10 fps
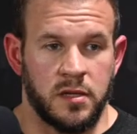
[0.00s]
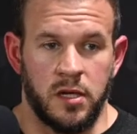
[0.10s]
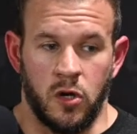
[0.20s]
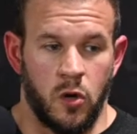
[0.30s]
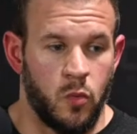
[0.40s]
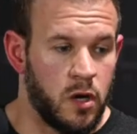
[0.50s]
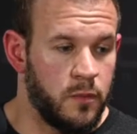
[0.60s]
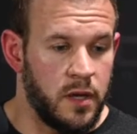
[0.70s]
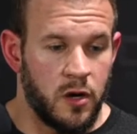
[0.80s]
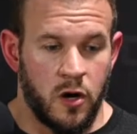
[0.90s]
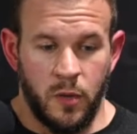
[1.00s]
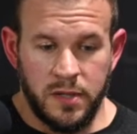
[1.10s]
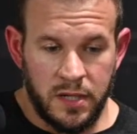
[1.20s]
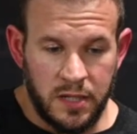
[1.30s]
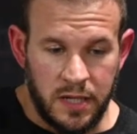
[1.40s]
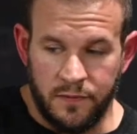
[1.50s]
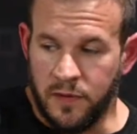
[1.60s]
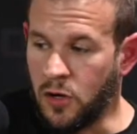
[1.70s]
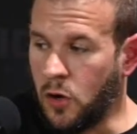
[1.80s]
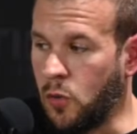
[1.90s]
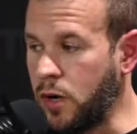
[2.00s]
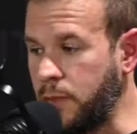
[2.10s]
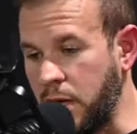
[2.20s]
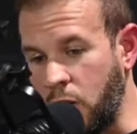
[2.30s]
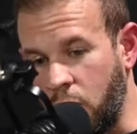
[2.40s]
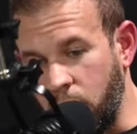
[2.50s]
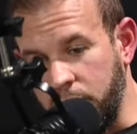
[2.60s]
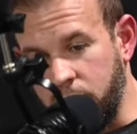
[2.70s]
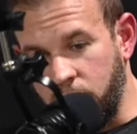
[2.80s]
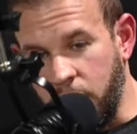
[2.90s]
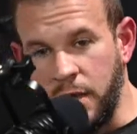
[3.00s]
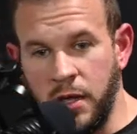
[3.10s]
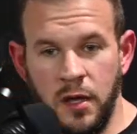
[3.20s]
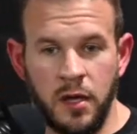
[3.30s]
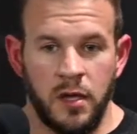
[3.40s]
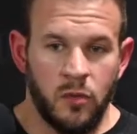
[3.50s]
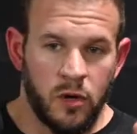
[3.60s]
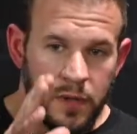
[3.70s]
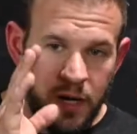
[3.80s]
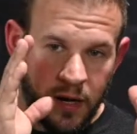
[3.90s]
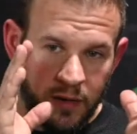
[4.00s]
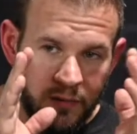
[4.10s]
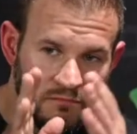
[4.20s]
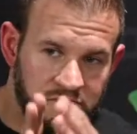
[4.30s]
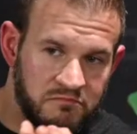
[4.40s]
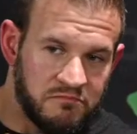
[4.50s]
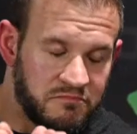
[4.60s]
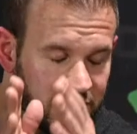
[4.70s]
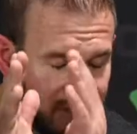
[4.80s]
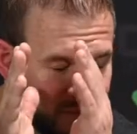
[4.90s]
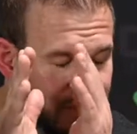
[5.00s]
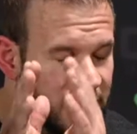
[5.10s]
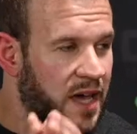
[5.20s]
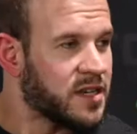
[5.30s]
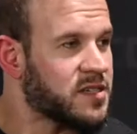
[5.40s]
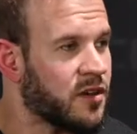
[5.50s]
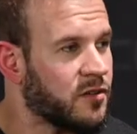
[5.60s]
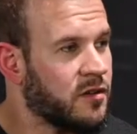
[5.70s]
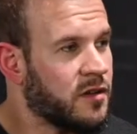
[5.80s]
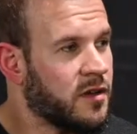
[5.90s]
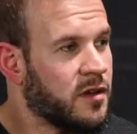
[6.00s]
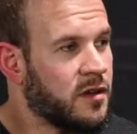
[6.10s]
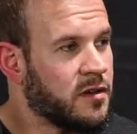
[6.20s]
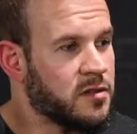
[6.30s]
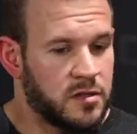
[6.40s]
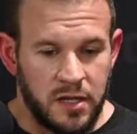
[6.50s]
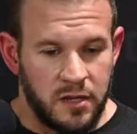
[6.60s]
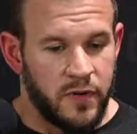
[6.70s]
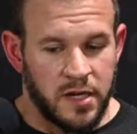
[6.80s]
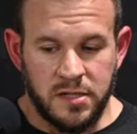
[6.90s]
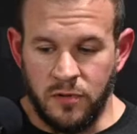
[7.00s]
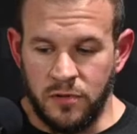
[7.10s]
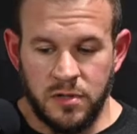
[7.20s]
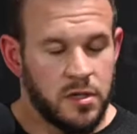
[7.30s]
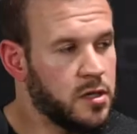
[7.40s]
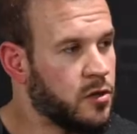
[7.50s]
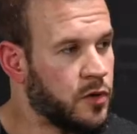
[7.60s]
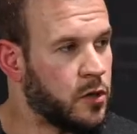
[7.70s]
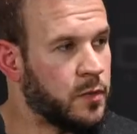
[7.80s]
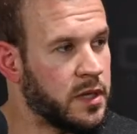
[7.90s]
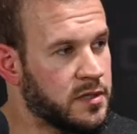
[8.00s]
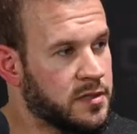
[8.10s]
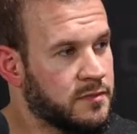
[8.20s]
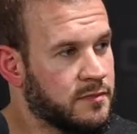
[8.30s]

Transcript: You don't want to be all the way to the left. You don't want to be all the way to the right. You want to be kind of down the center. You eat your vegetables. You eat your meats.